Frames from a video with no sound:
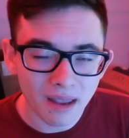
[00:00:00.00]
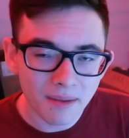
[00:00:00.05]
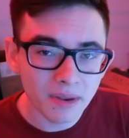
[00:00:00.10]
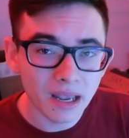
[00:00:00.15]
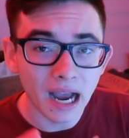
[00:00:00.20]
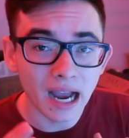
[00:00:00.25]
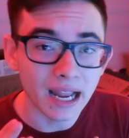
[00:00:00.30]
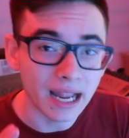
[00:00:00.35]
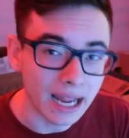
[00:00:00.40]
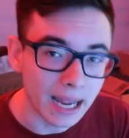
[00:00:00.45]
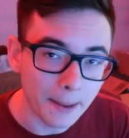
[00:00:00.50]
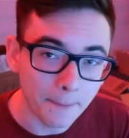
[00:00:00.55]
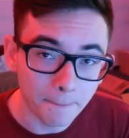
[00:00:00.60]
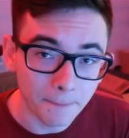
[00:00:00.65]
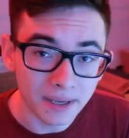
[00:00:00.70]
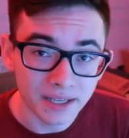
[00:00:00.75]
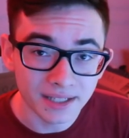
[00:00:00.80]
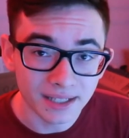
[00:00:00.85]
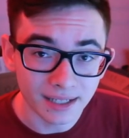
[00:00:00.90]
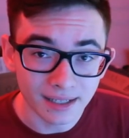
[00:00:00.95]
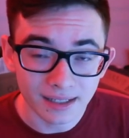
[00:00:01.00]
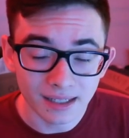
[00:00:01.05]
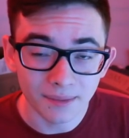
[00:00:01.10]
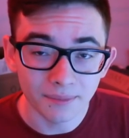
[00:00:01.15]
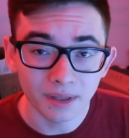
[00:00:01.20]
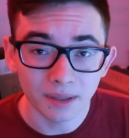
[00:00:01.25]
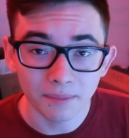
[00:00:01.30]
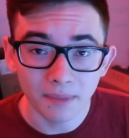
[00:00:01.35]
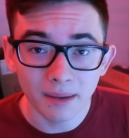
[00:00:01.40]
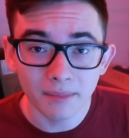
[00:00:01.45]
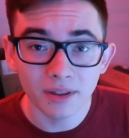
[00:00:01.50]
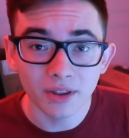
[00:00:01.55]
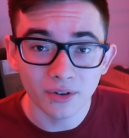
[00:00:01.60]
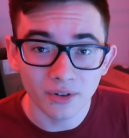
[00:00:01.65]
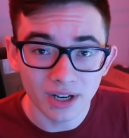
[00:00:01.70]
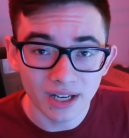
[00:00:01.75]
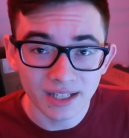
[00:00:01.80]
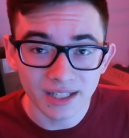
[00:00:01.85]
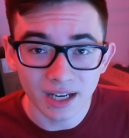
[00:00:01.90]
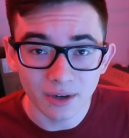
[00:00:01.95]
Maybe I am missing something. Maybe
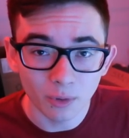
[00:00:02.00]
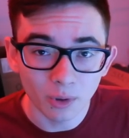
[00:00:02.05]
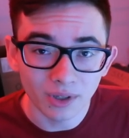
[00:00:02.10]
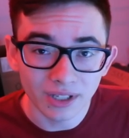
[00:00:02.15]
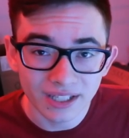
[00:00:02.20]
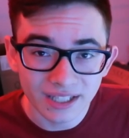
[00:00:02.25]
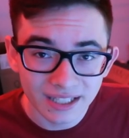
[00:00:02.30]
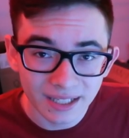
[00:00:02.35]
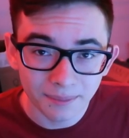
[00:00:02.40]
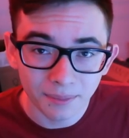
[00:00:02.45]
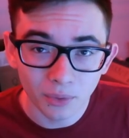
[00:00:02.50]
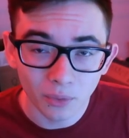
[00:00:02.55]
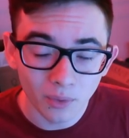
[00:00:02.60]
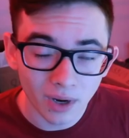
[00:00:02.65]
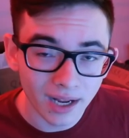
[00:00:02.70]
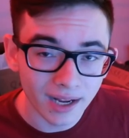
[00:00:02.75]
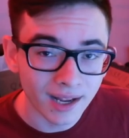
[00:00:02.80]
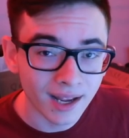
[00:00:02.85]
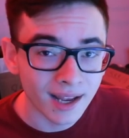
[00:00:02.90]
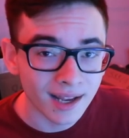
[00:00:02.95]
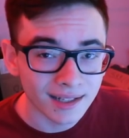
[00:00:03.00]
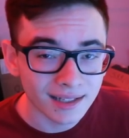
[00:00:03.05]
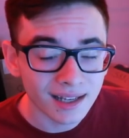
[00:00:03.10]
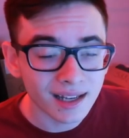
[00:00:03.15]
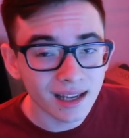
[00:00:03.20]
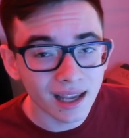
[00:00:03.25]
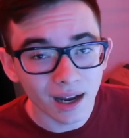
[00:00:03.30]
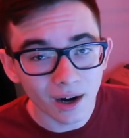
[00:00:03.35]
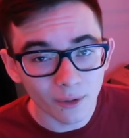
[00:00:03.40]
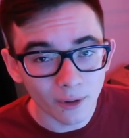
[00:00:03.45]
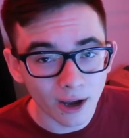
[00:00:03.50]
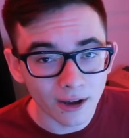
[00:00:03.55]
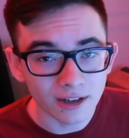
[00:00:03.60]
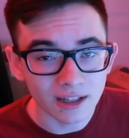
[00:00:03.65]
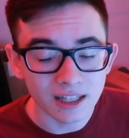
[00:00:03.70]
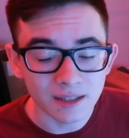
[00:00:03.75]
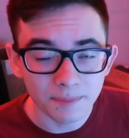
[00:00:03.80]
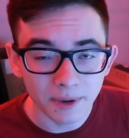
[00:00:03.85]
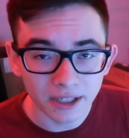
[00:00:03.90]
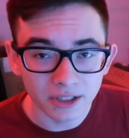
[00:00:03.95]
there is a really simple way to get
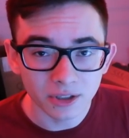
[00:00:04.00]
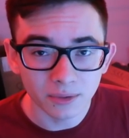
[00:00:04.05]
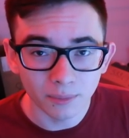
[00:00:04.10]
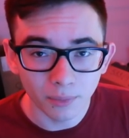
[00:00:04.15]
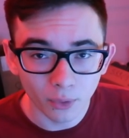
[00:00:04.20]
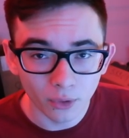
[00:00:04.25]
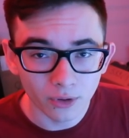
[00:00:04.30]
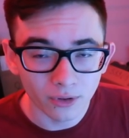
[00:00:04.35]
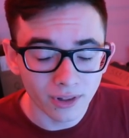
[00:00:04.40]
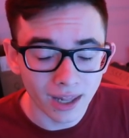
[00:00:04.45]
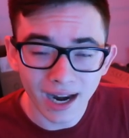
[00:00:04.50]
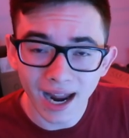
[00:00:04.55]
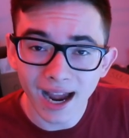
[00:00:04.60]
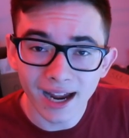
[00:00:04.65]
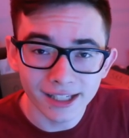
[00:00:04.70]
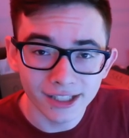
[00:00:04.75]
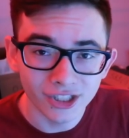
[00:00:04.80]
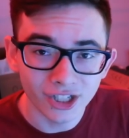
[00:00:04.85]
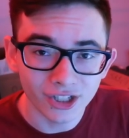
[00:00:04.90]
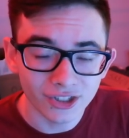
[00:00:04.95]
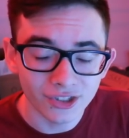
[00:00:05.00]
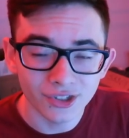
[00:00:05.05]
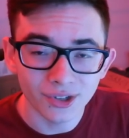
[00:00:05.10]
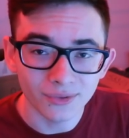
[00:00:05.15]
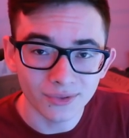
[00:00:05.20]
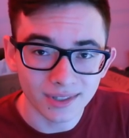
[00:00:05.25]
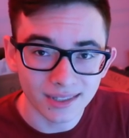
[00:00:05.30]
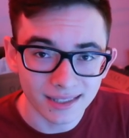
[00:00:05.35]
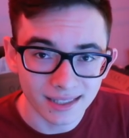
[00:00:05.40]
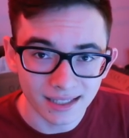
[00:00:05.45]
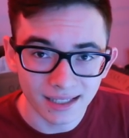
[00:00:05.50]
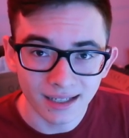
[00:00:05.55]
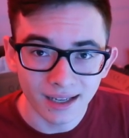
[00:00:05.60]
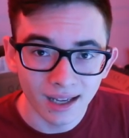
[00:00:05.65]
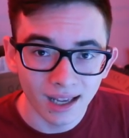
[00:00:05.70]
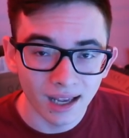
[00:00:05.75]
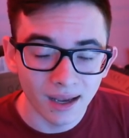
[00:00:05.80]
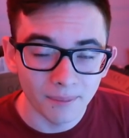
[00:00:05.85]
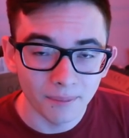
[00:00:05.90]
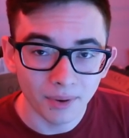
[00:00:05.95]
around Inspector Boarder that I just don't see.